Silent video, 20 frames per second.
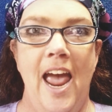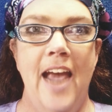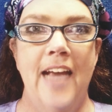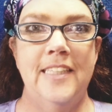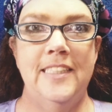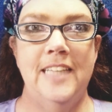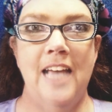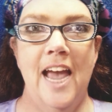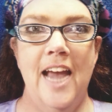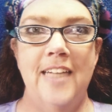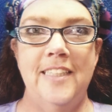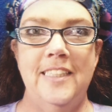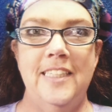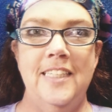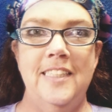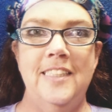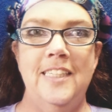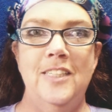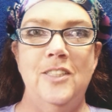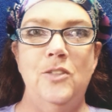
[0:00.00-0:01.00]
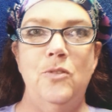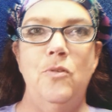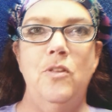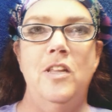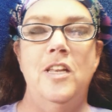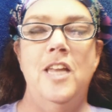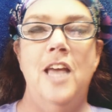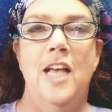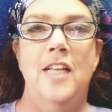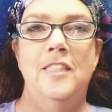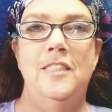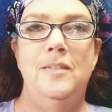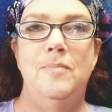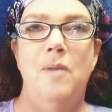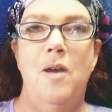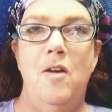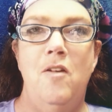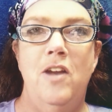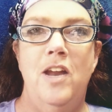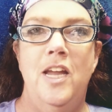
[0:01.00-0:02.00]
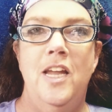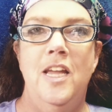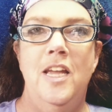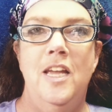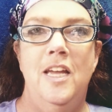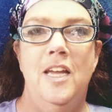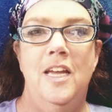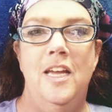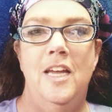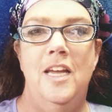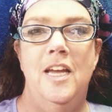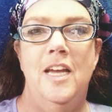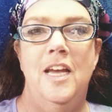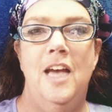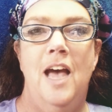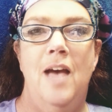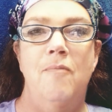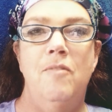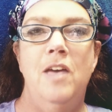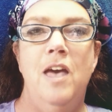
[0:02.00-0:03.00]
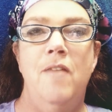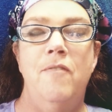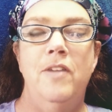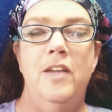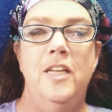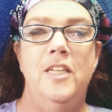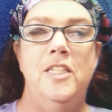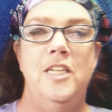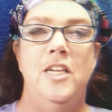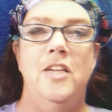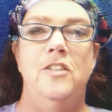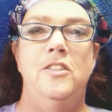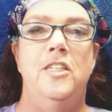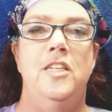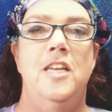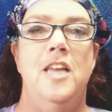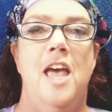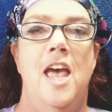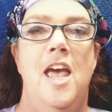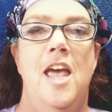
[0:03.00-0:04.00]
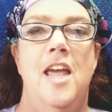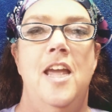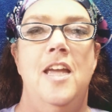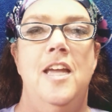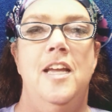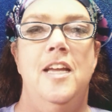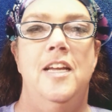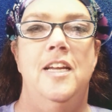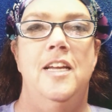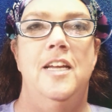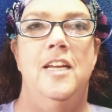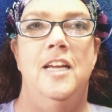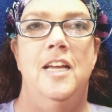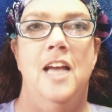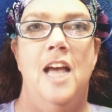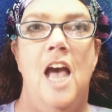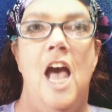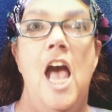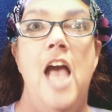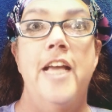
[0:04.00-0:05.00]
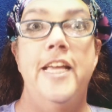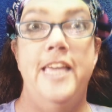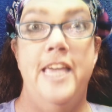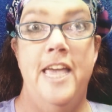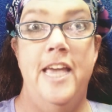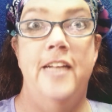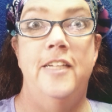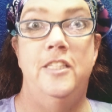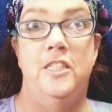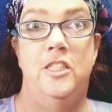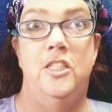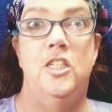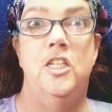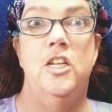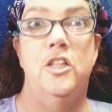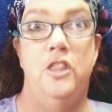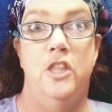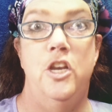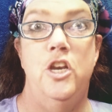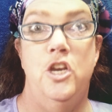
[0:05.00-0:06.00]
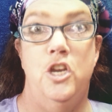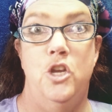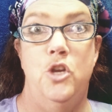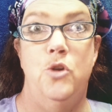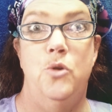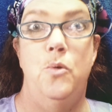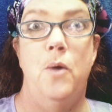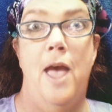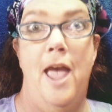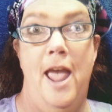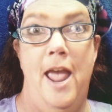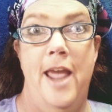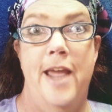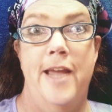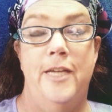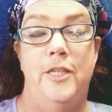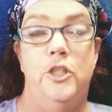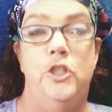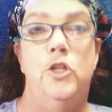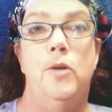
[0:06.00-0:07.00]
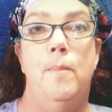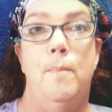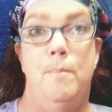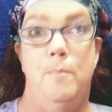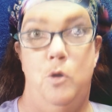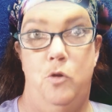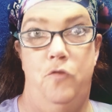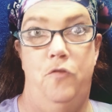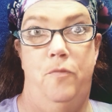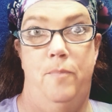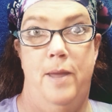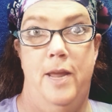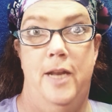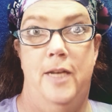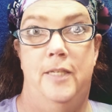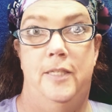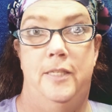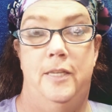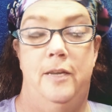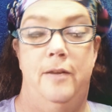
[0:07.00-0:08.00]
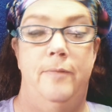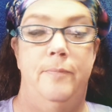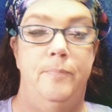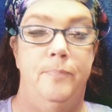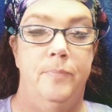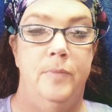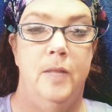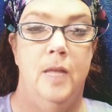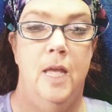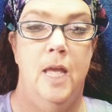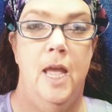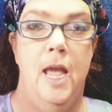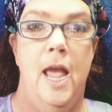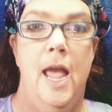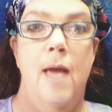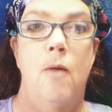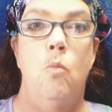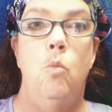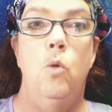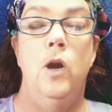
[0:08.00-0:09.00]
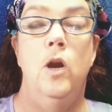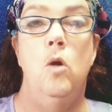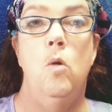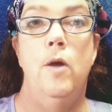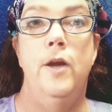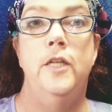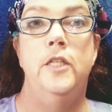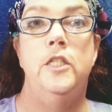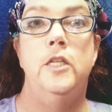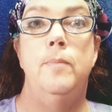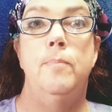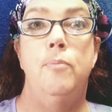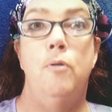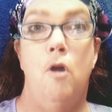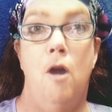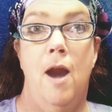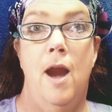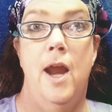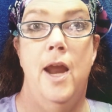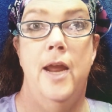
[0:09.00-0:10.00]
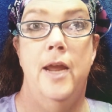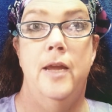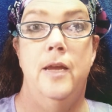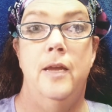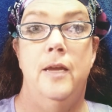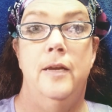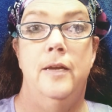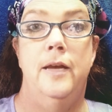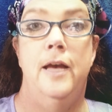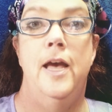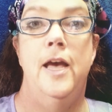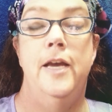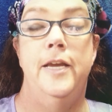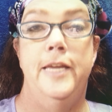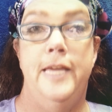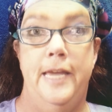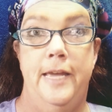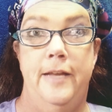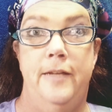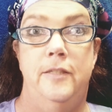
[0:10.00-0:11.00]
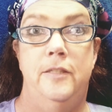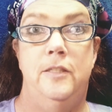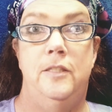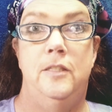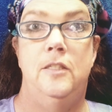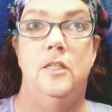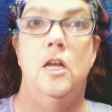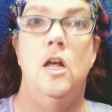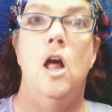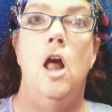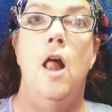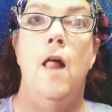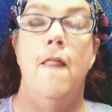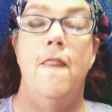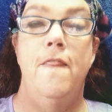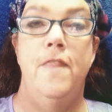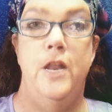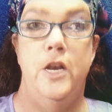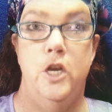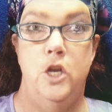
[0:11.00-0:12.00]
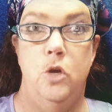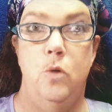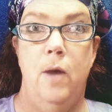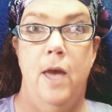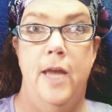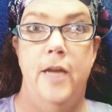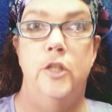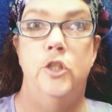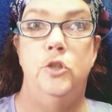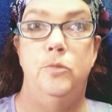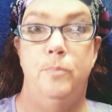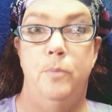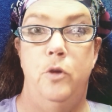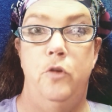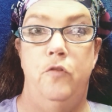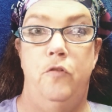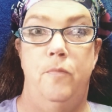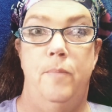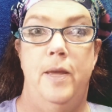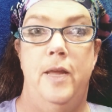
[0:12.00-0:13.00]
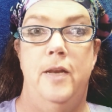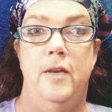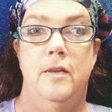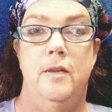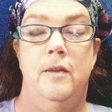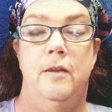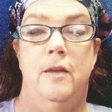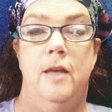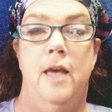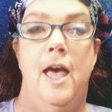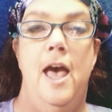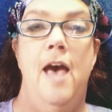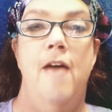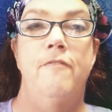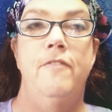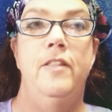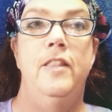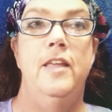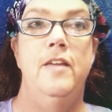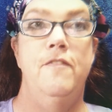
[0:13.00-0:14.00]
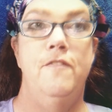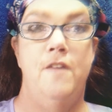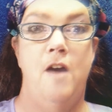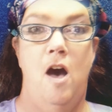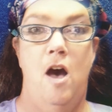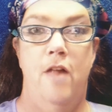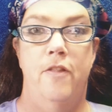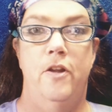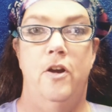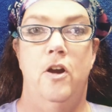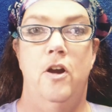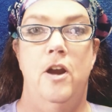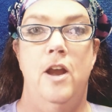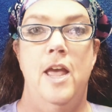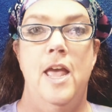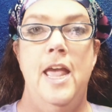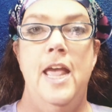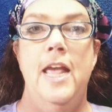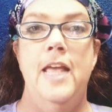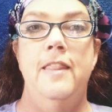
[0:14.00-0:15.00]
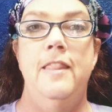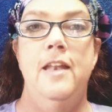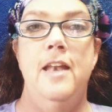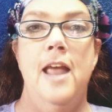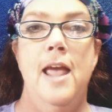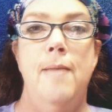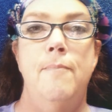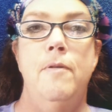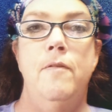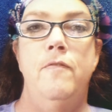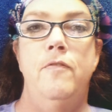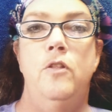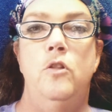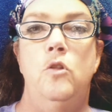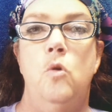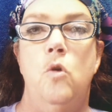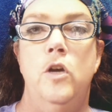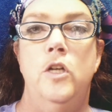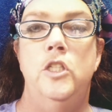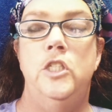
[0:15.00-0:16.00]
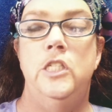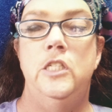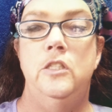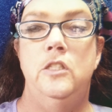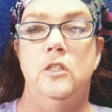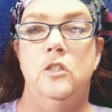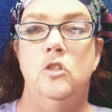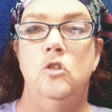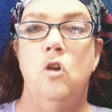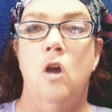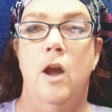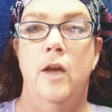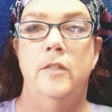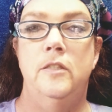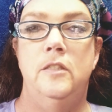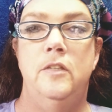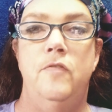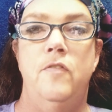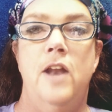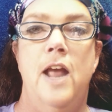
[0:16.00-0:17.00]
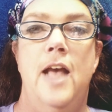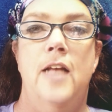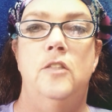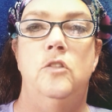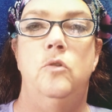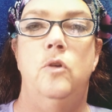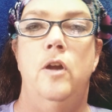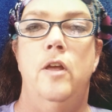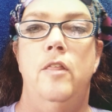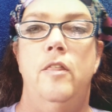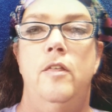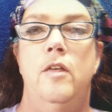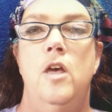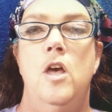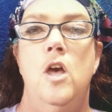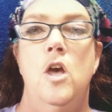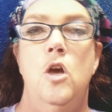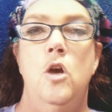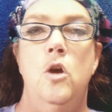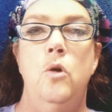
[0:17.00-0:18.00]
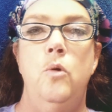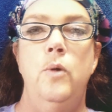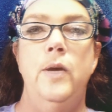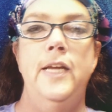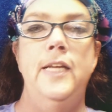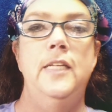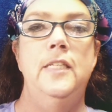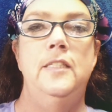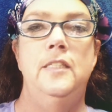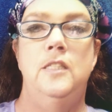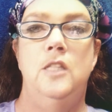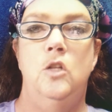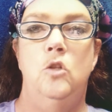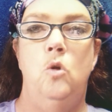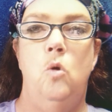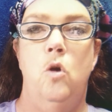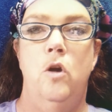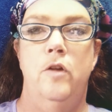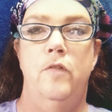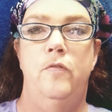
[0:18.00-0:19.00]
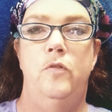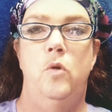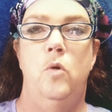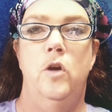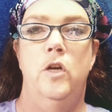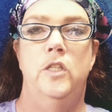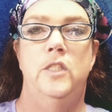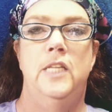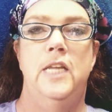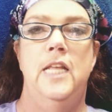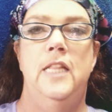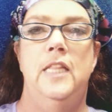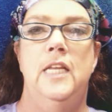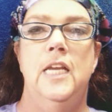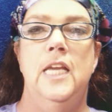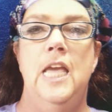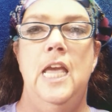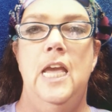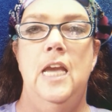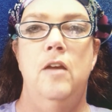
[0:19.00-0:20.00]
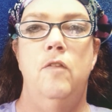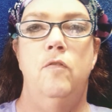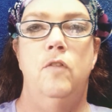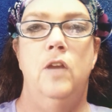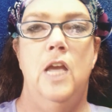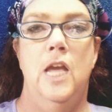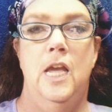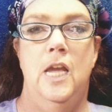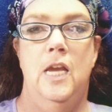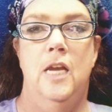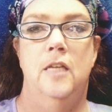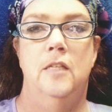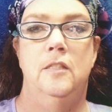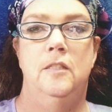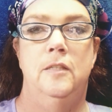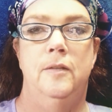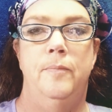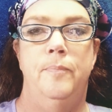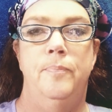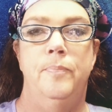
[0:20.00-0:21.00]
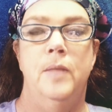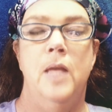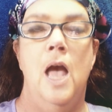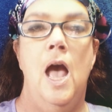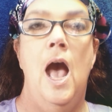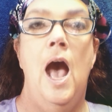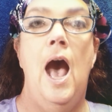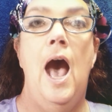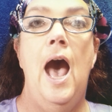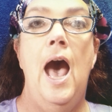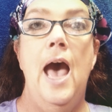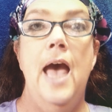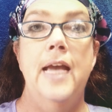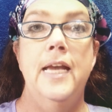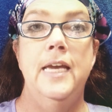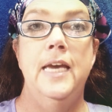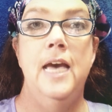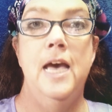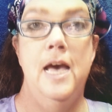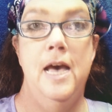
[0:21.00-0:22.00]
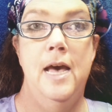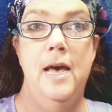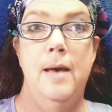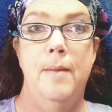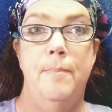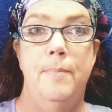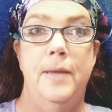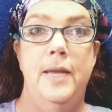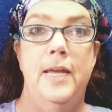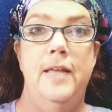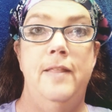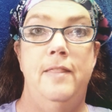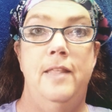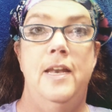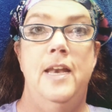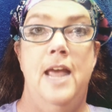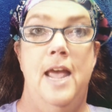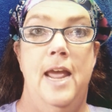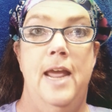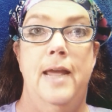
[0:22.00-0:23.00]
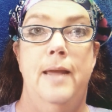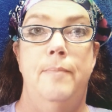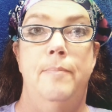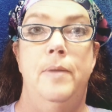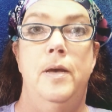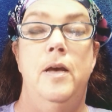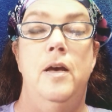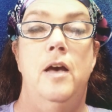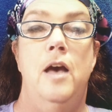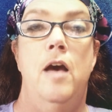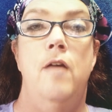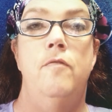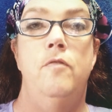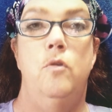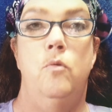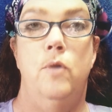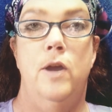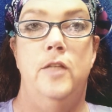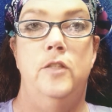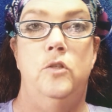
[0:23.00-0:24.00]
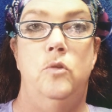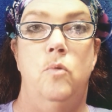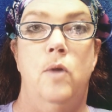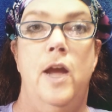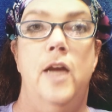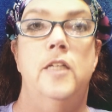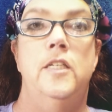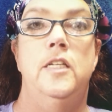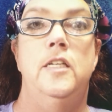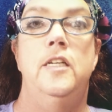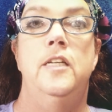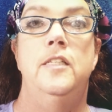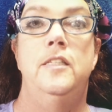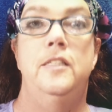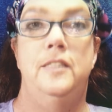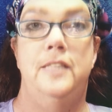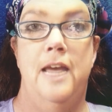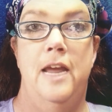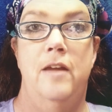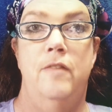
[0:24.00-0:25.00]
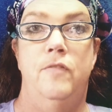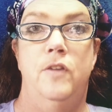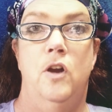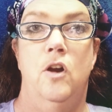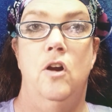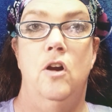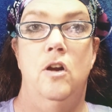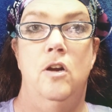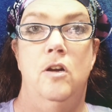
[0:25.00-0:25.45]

Saints, it's Sister with a Testimony. I'm coming to you today against the New Age movement. And we're going to pray against the New Age movement. Heavenly Father, in the name of the Lord Jesus Christ of Nazareth, who is the Lord of Lords and the King of Kings, I come in the name of the resurrected Savior,